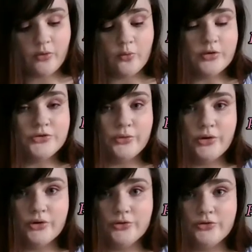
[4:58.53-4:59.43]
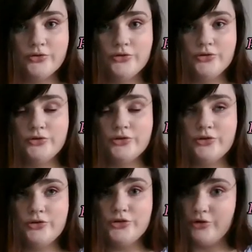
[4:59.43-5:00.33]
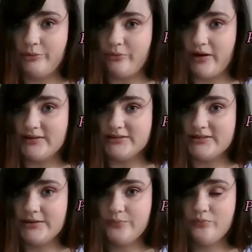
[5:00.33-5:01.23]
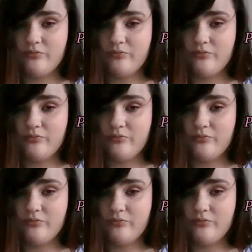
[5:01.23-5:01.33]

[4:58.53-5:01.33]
which occurs during pregnancy,